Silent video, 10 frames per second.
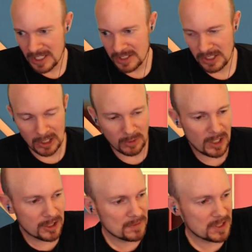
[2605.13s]
So y'all are
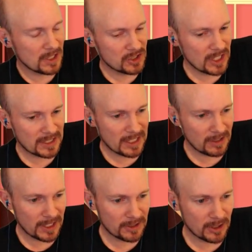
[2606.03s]
welcome to check that
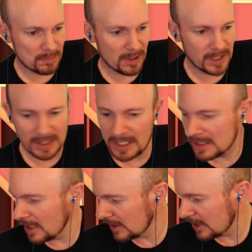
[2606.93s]
out later. I'll probably get that
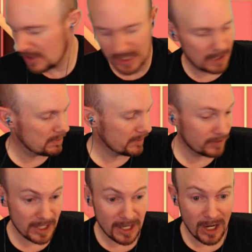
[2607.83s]
done later tonight. But
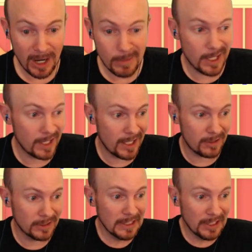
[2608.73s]
for now, I'm going to head
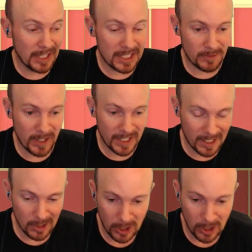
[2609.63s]
out. Thanks for hanging out.